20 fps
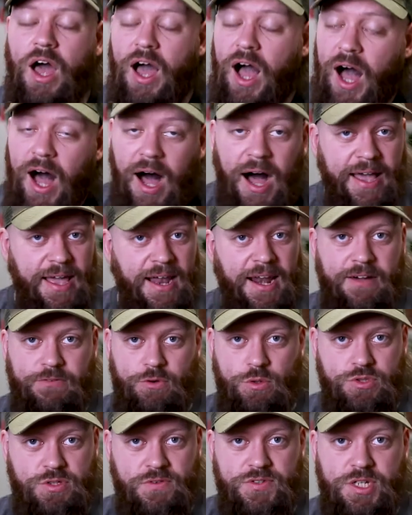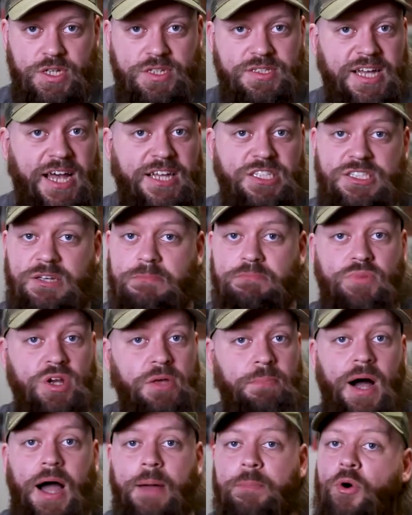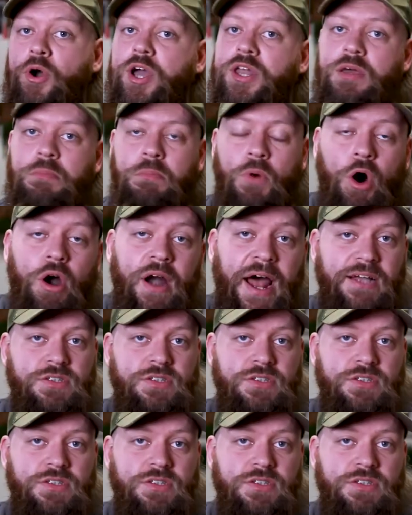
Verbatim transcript: higher levels of success simply by putting in more